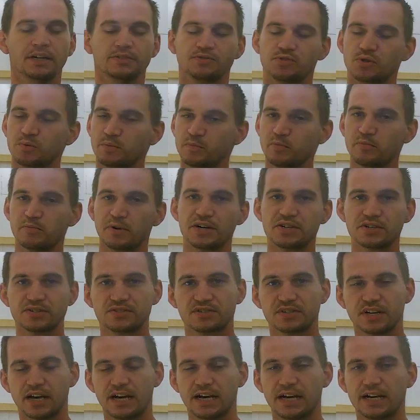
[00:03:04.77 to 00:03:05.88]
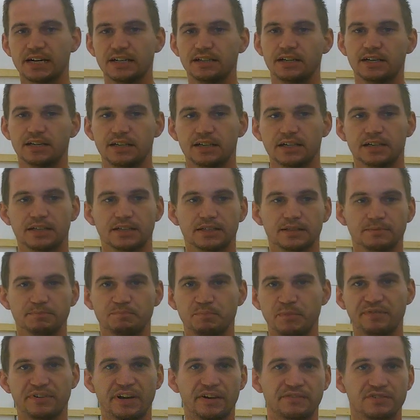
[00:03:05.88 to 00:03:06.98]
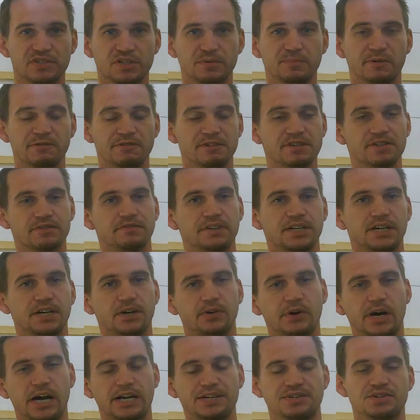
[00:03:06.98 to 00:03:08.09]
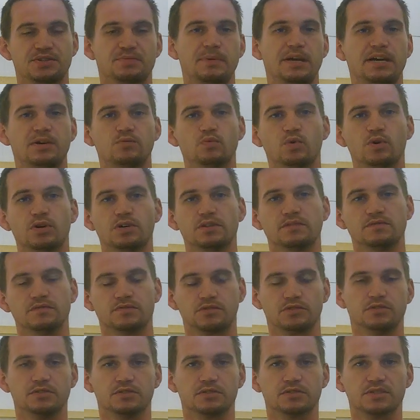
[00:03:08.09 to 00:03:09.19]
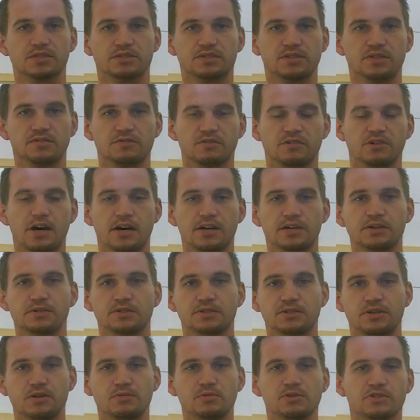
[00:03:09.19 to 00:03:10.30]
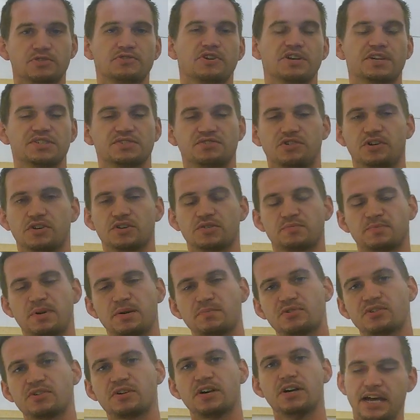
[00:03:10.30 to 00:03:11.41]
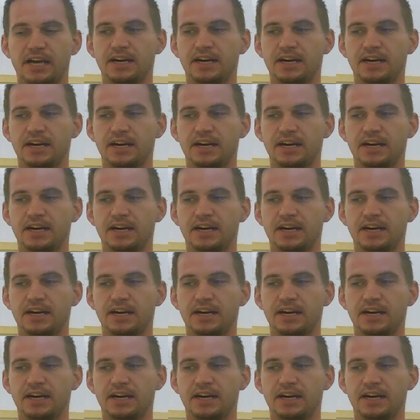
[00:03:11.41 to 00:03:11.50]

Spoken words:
Super budget side, if you haven't seen my recent video, I just made one for the Silverado, a tubular trans cross member,